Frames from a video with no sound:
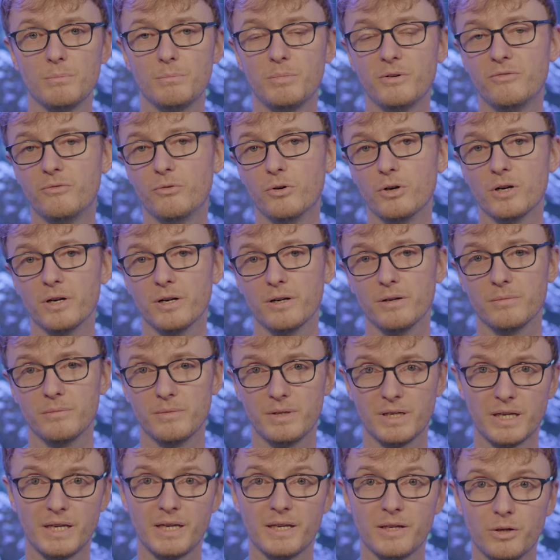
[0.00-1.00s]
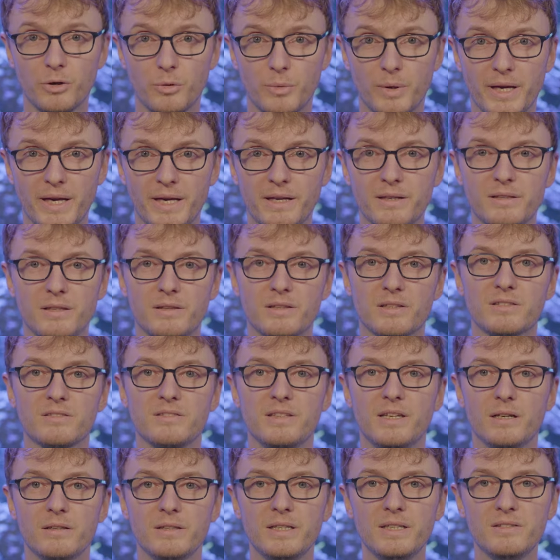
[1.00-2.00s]
before it can get away, and then the
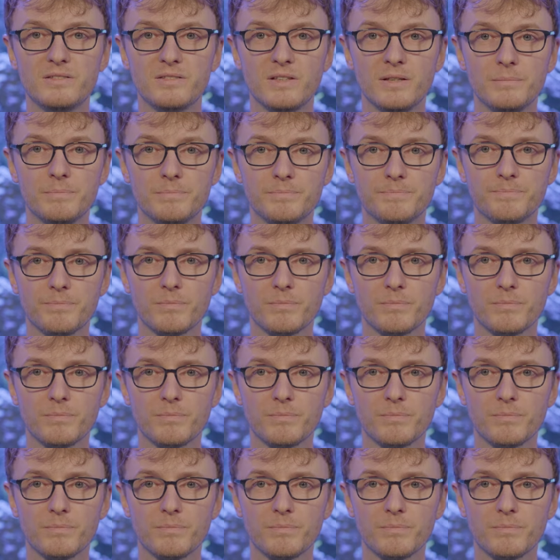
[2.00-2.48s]
snail eats it.